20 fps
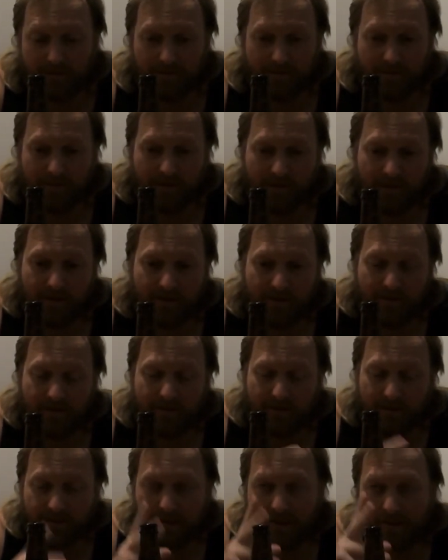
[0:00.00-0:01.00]
run out,
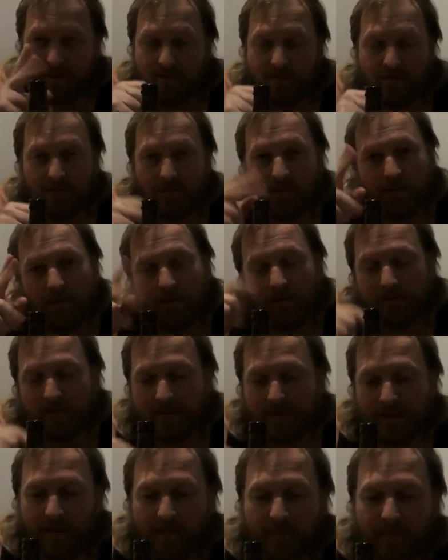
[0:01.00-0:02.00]
and the other two are
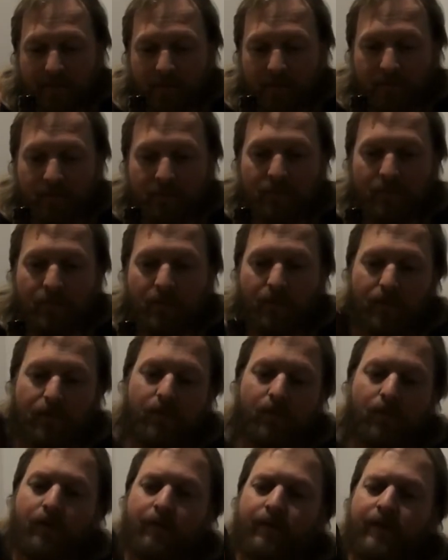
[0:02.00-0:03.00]
on tap, but I couldn't be
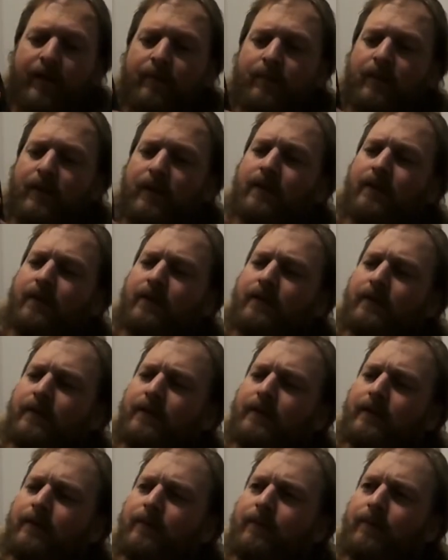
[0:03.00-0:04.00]
bothered driving up there.
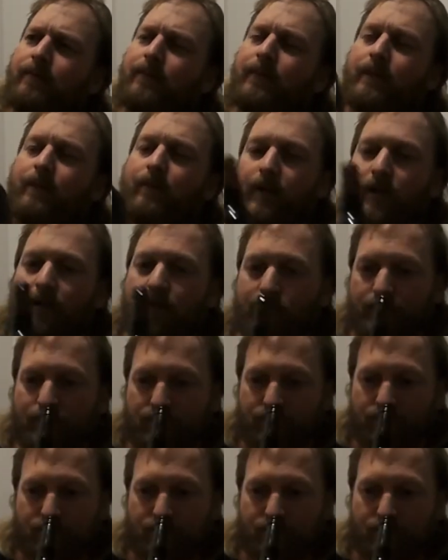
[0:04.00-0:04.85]
But